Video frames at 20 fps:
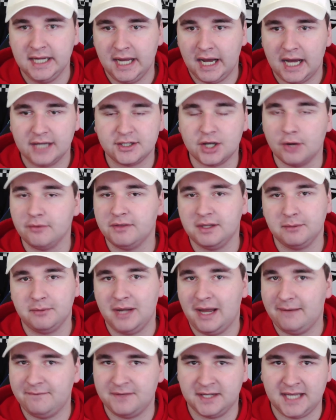I don't think we
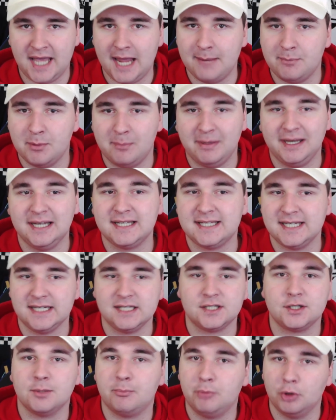have the
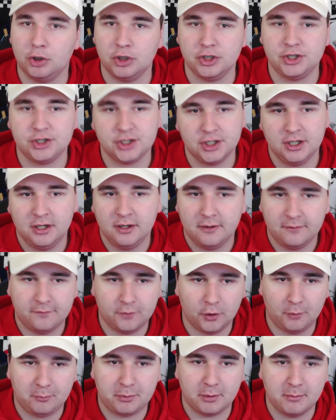capabilities to push
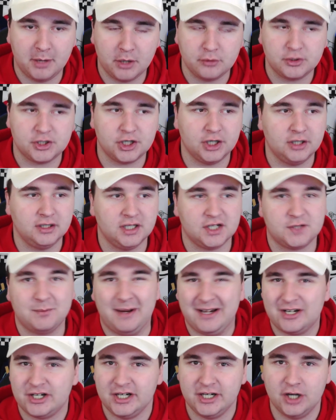for promotion,
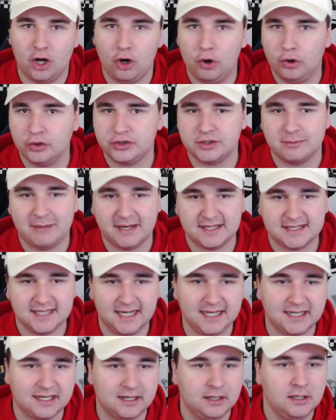especially not
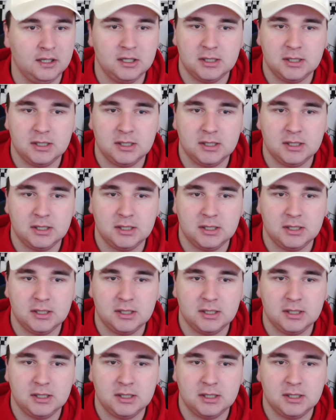automatic.